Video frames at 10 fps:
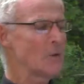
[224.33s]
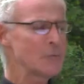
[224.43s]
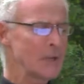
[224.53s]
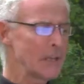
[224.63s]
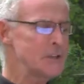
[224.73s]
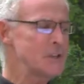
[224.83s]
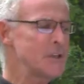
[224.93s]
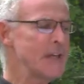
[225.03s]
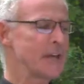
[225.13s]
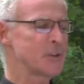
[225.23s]

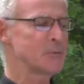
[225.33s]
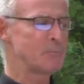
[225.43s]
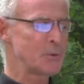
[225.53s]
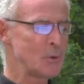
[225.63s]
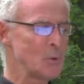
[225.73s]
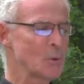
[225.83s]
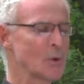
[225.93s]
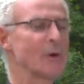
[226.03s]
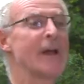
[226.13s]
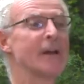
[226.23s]
Religion that is
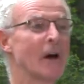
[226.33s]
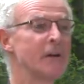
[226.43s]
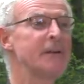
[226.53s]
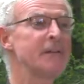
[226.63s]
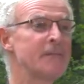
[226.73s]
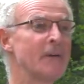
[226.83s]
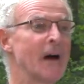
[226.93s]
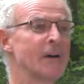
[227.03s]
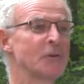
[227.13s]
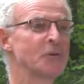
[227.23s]
pure and
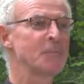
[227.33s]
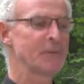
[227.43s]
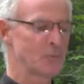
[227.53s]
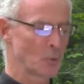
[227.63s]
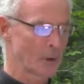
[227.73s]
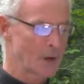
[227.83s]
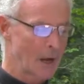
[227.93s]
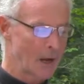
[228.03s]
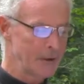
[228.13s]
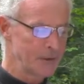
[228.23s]
undefiled before
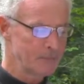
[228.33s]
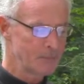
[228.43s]
God,